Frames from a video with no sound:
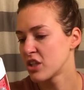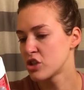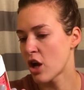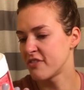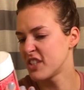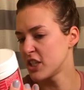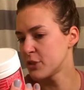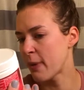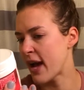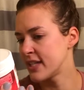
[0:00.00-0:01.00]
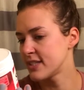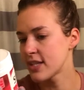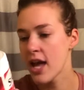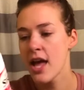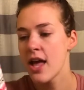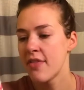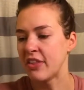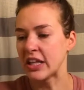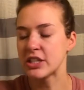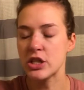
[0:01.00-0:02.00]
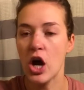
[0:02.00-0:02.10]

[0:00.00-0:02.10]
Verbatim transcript: Soft Touch Pads. These